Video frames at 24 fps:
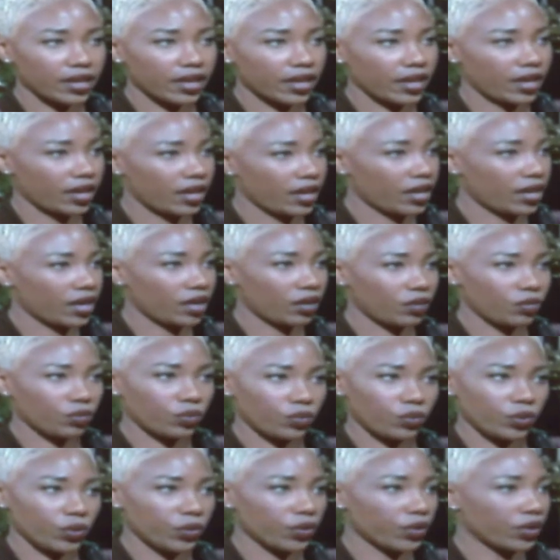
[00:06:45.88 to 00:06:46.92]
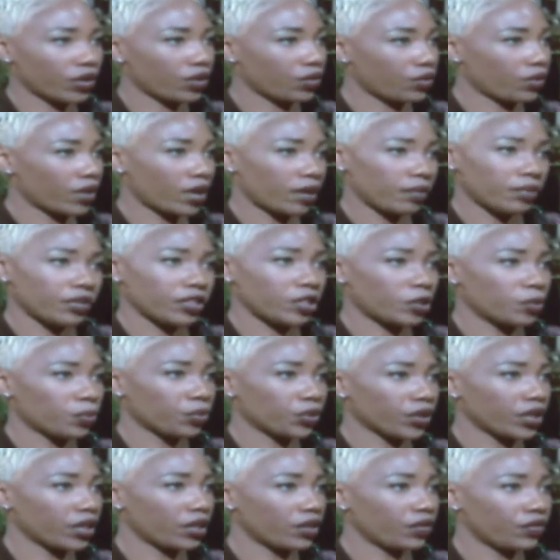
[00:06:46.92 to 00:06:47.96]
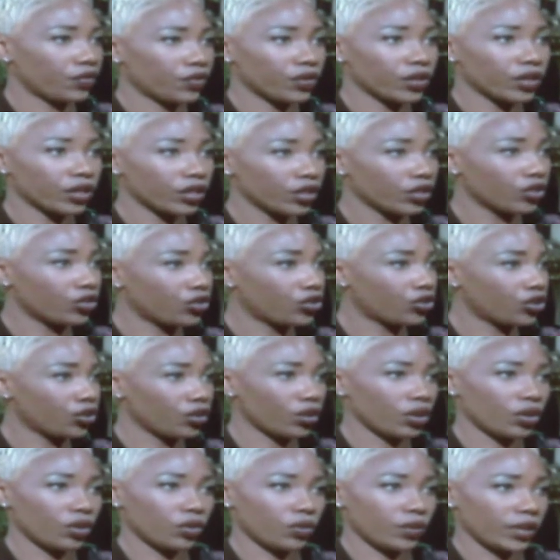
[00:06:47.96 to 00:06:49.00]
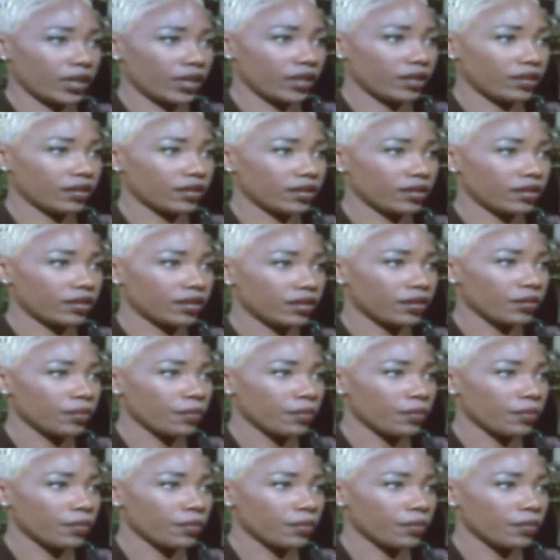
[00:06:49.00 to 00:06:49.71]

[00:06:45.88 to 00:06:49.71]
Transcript: that we were on a robbing spree for 2 whole weeks.